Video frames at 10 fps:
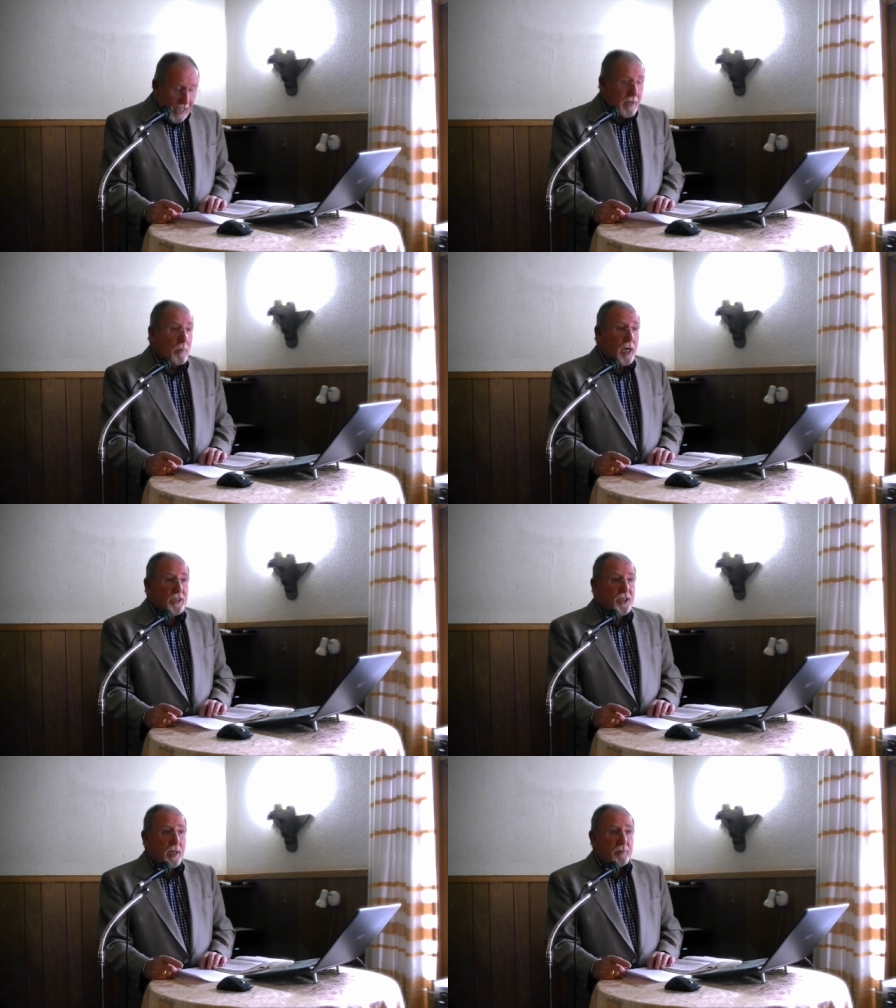In
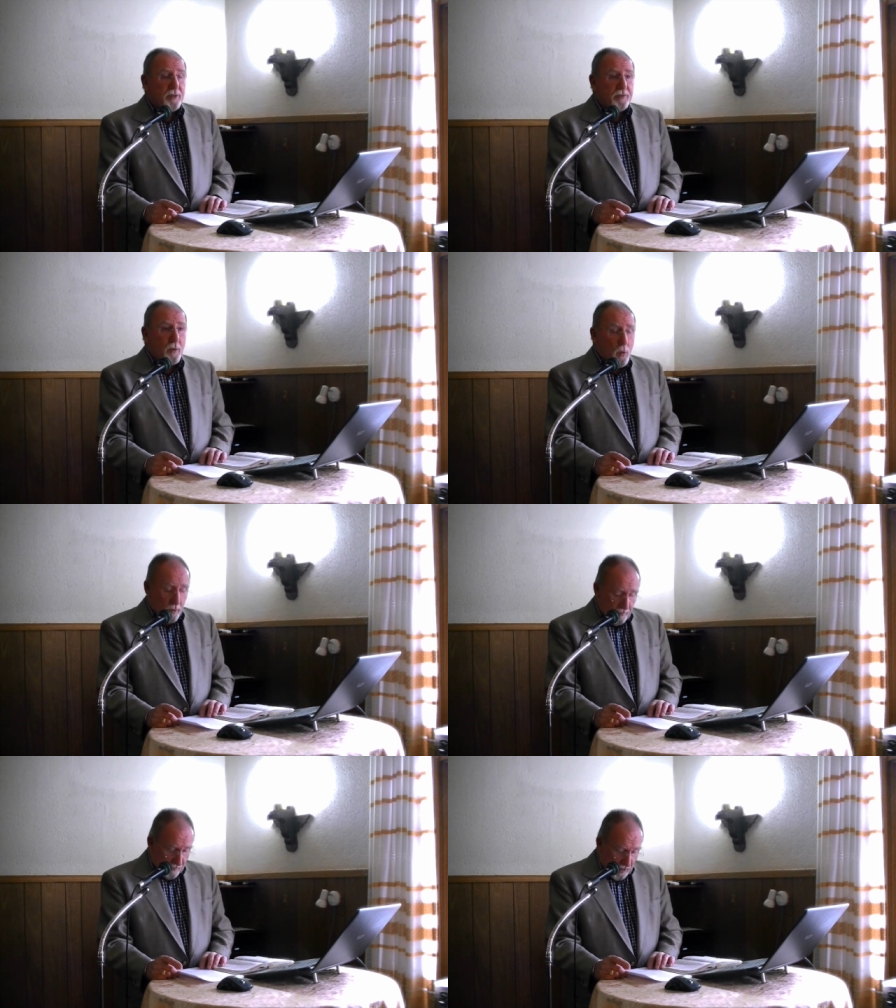Mark chapter
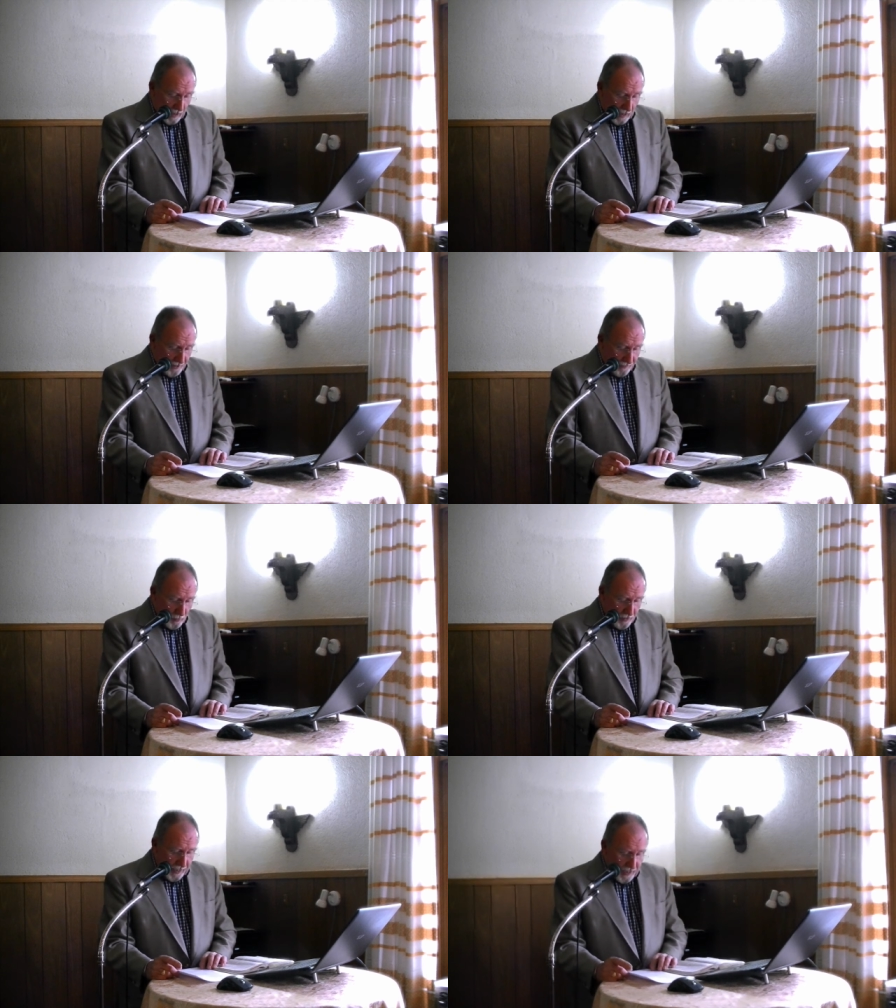4, uh,
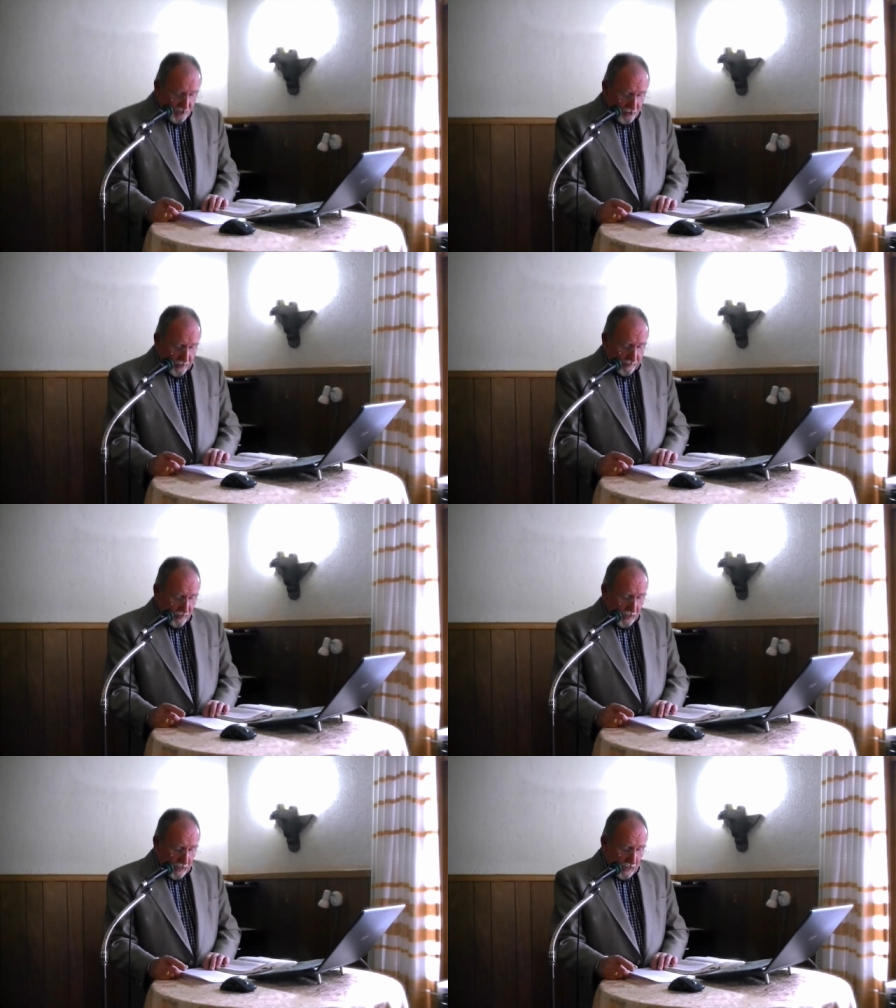14,
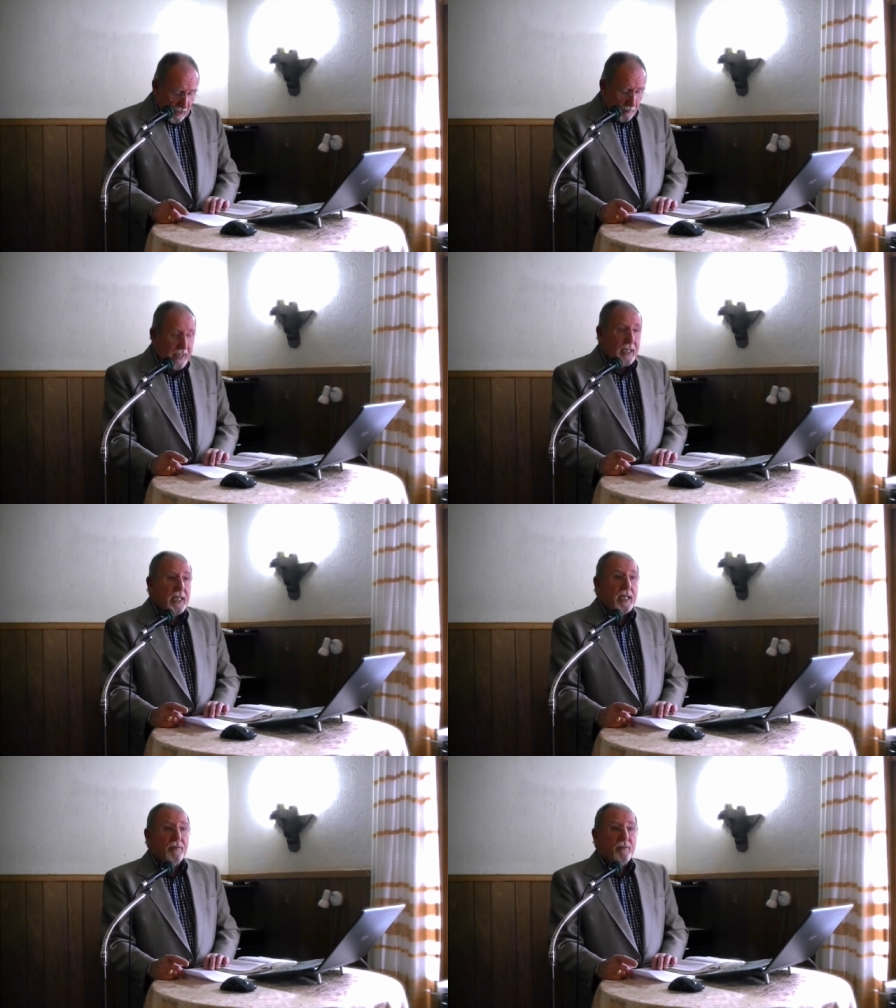sorry, and
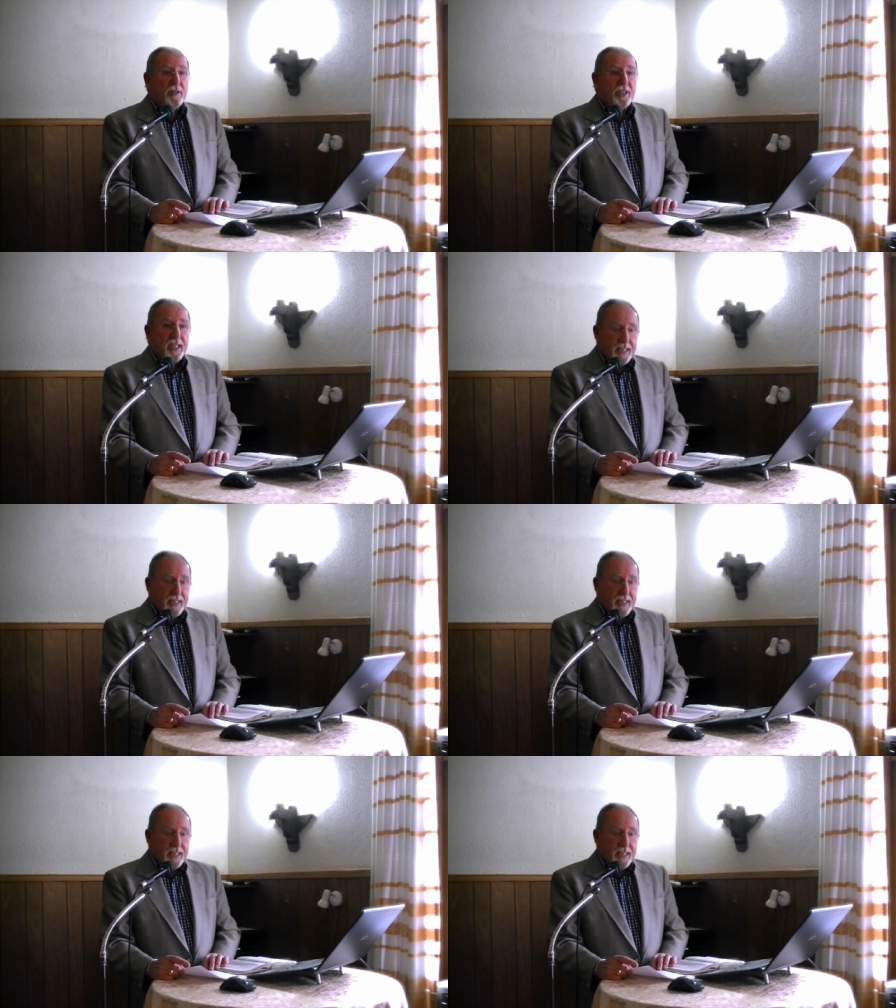beginning at verse